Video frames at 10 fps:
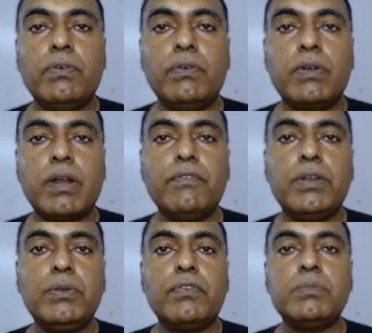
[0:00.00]

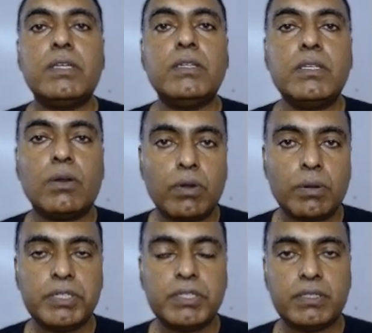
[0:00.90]
revenue from CNC router
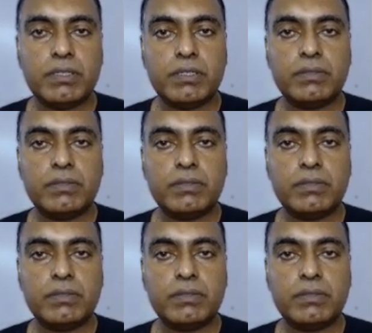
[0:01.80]
machine,